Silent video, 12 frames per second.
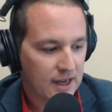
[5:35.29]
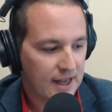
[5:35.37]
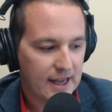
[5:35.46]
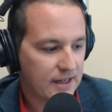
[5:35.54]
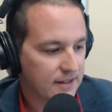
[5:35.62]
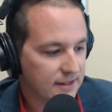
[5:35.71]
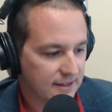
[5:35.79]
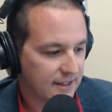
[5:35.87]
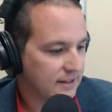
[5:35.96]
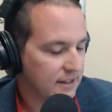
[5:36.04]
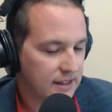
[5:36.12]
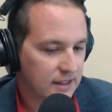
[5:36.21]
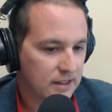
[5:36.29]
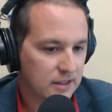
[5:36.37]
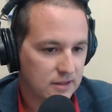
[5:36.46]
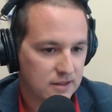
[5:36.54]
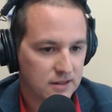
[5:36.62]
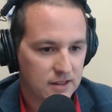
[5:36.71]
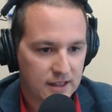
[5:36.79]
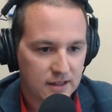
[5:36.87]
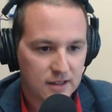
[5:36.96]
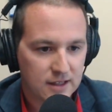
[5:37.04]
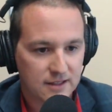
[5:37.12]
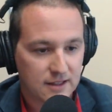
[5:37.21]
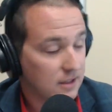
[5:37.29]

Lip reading: I had these ideas and things that